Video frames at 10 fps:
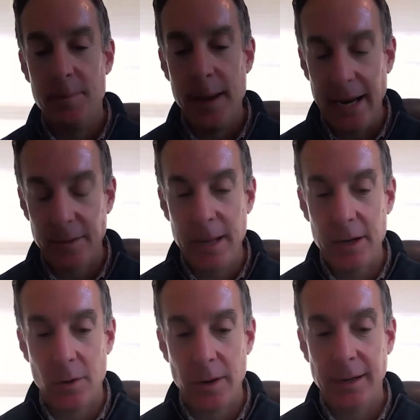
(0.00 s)
ban
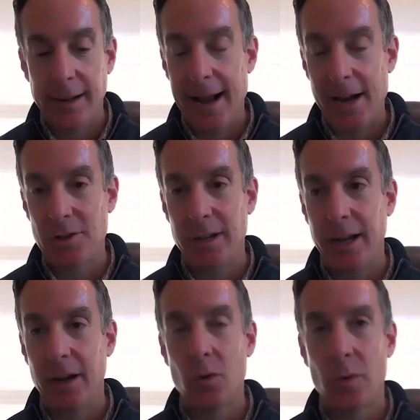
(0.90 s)
Bitcoin, it
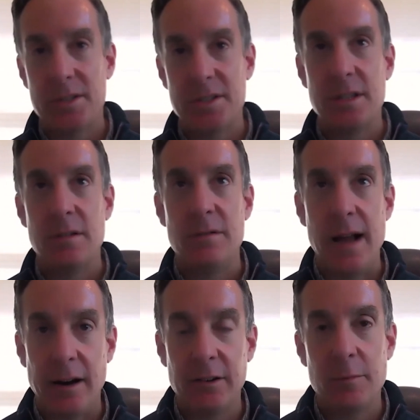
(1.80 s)
actually increases the
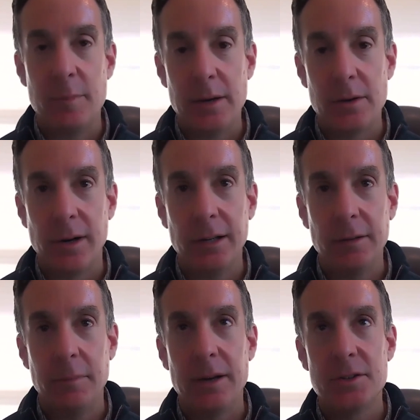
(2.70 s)
value of
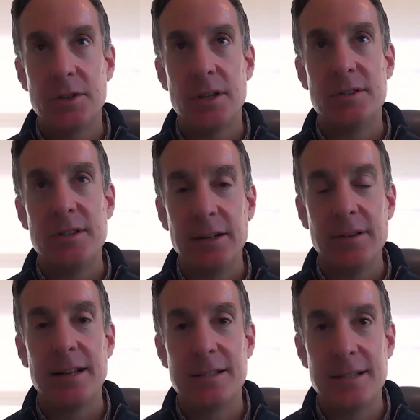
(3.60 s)
Bitcoin because the signal
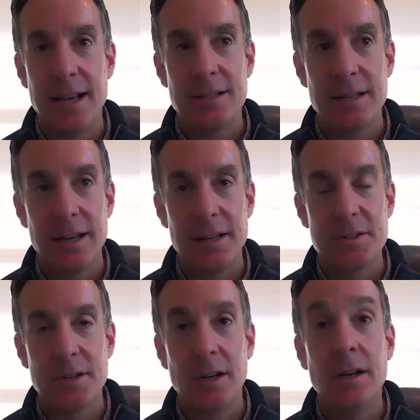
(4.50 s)
that it sends
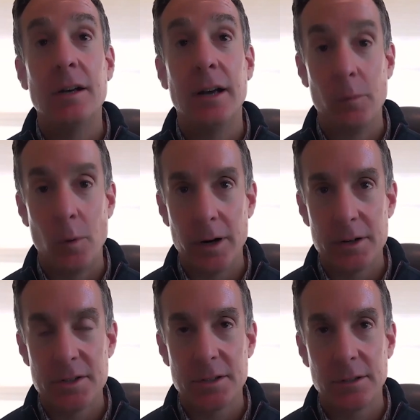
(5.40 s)
is it
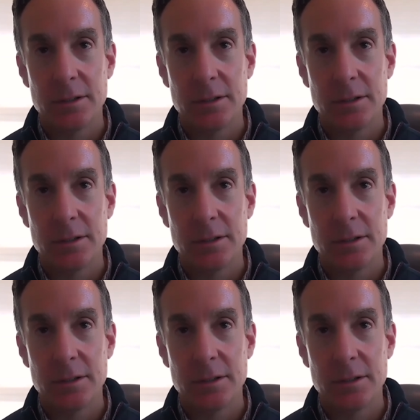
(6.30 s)
works,